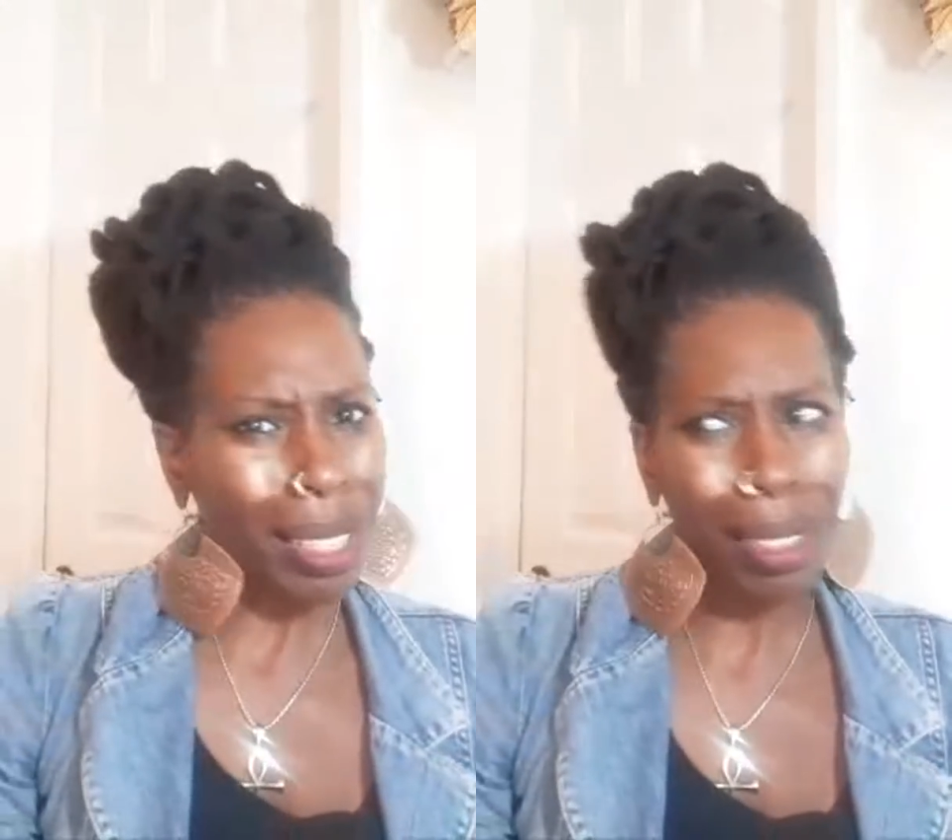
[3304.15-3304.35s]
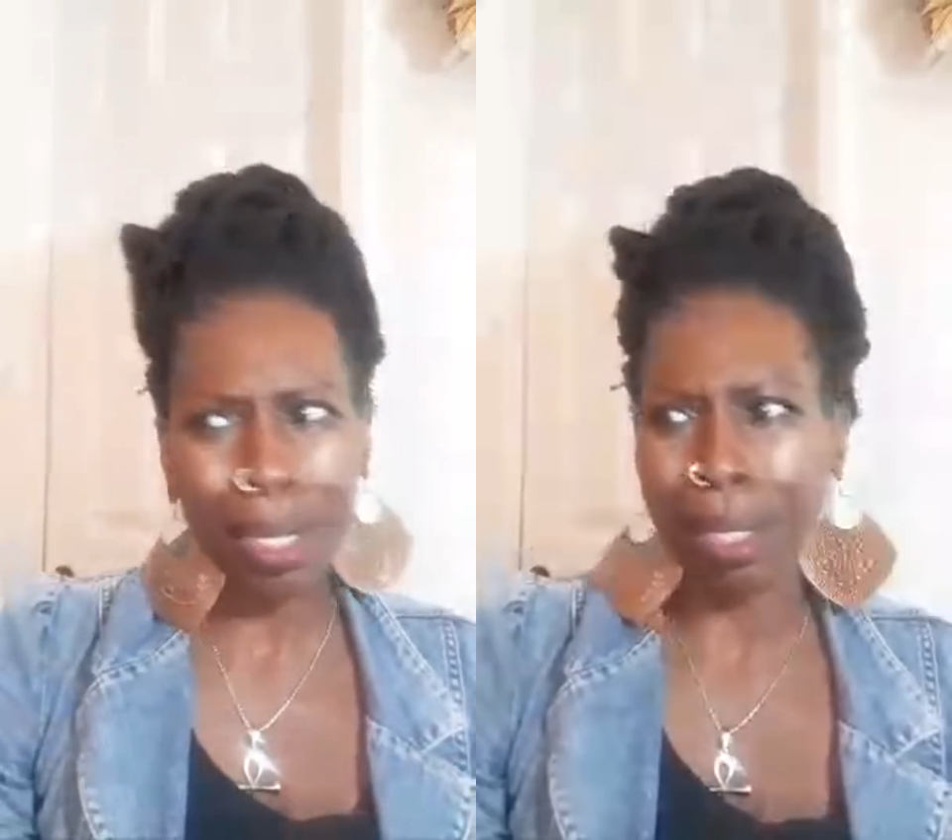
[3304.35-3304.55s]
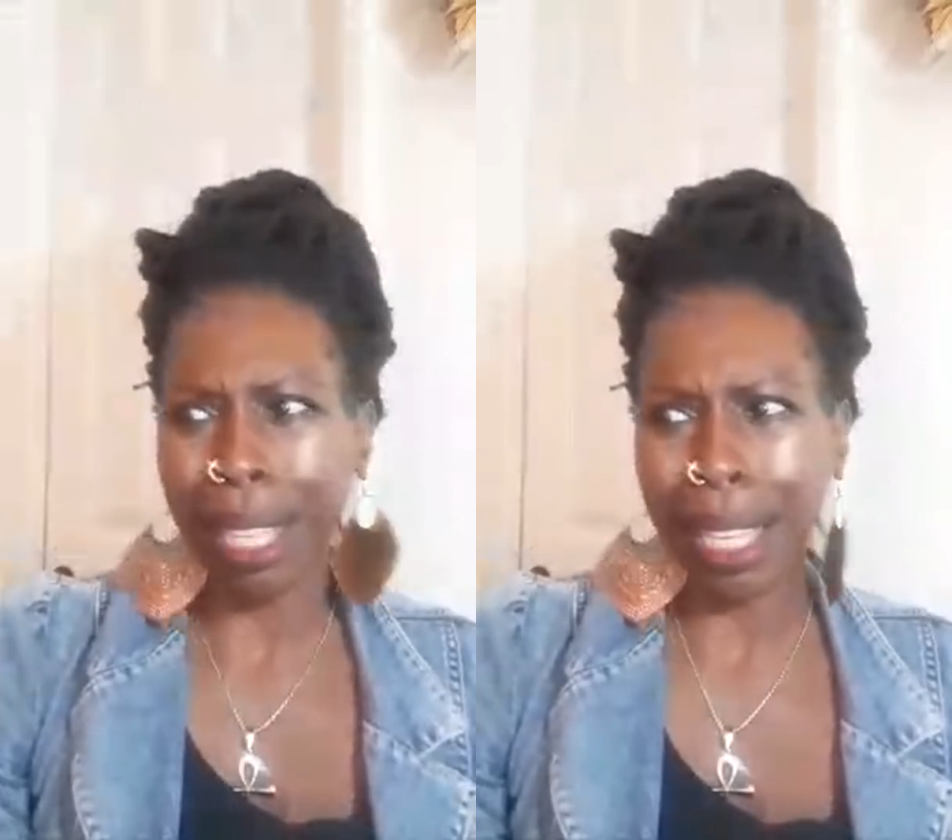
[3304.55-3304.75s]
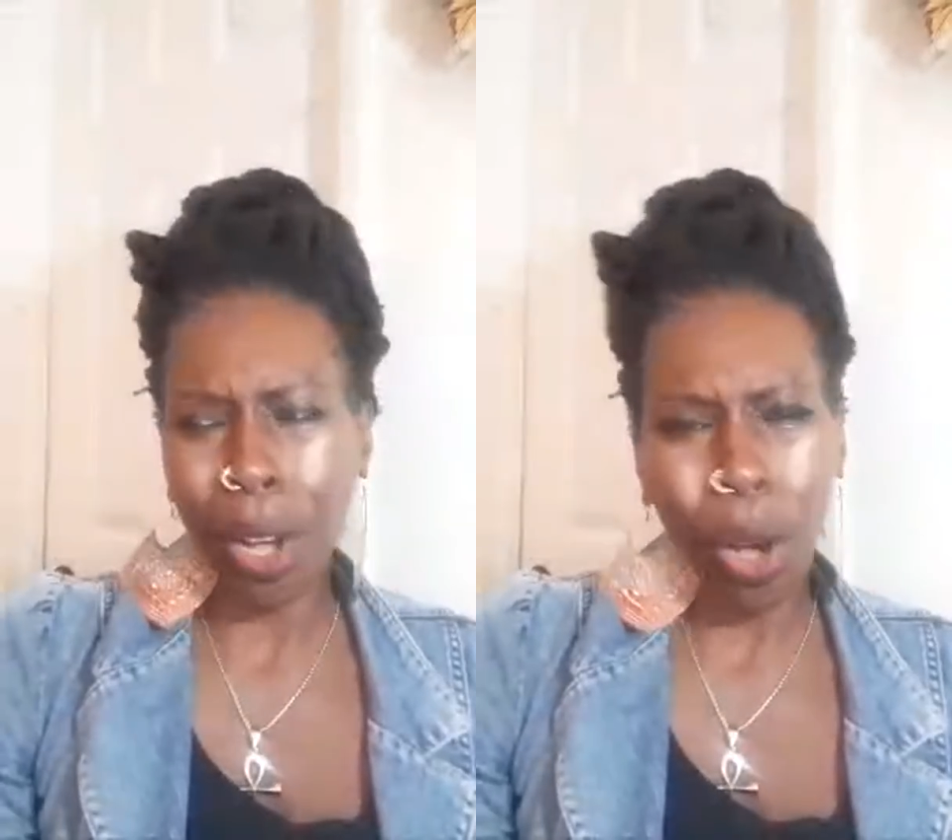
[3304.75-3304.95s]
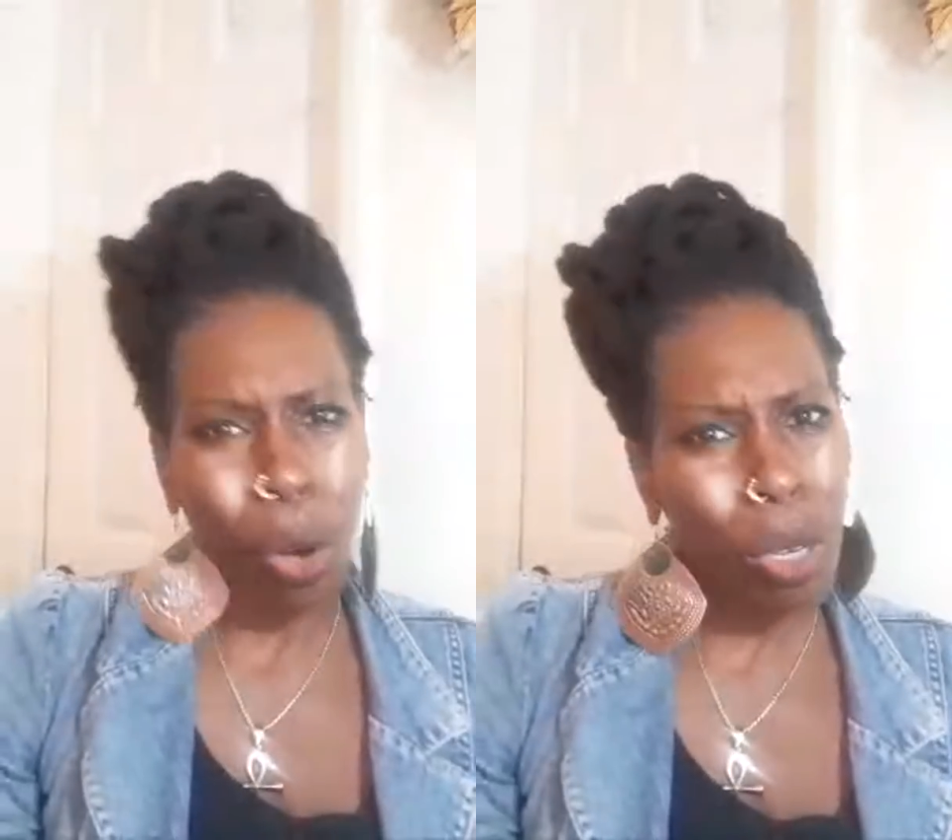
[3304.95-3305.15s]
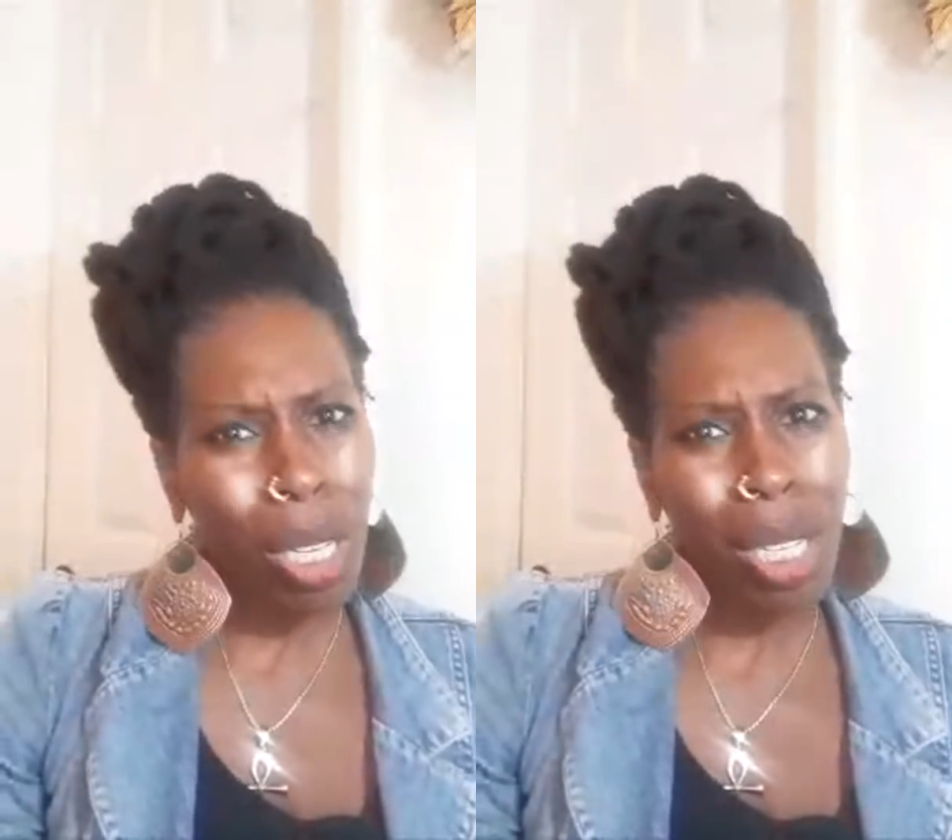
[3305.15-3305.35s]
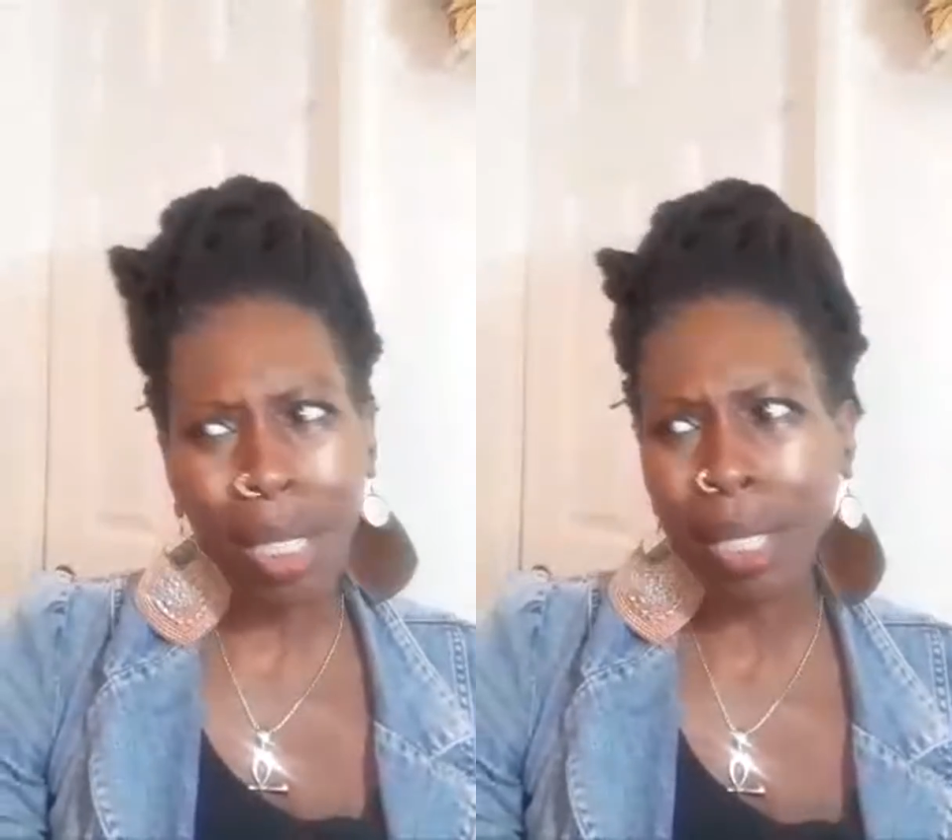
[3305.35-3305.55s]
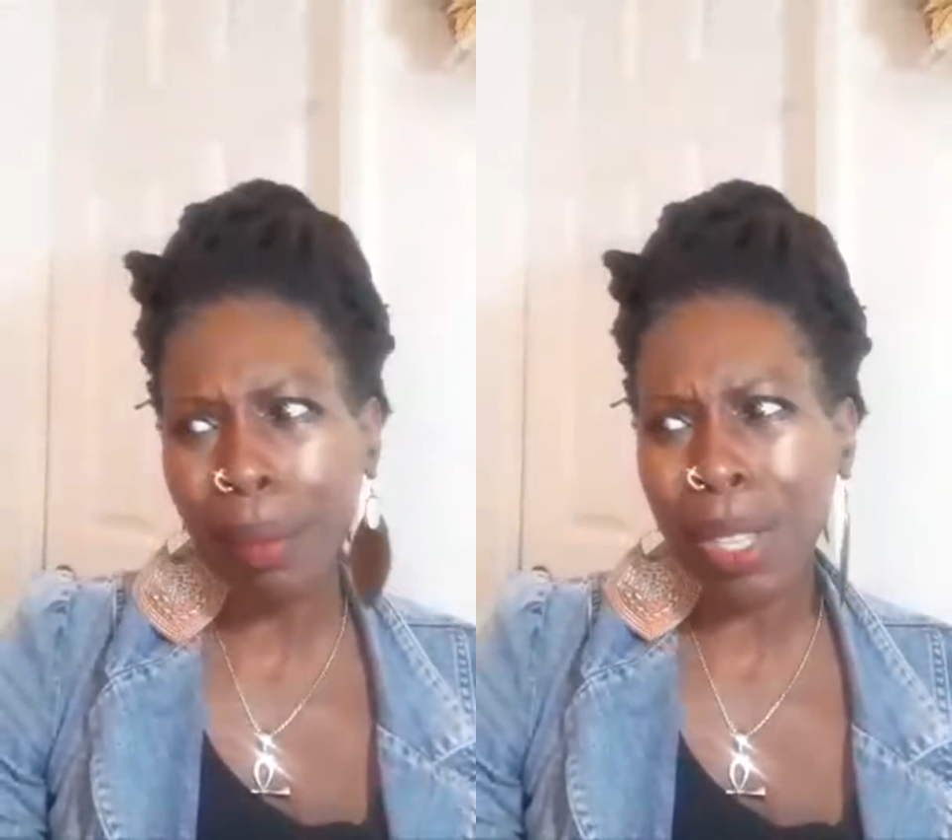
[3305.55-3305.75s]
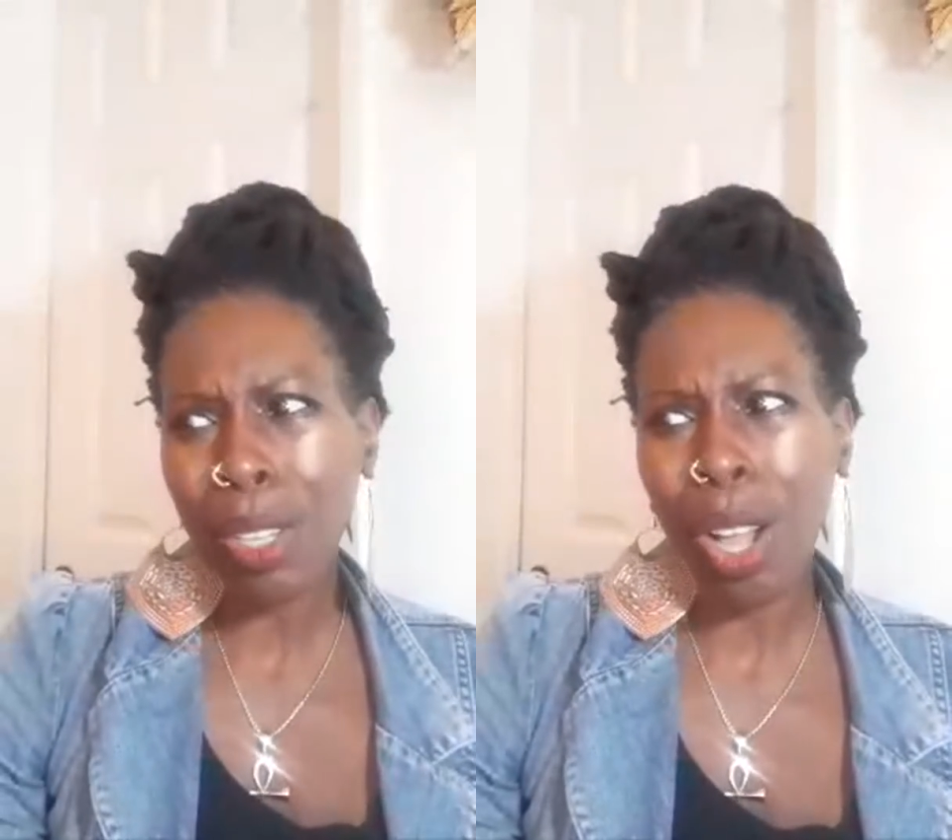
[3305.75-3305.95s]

there's like an odor or something.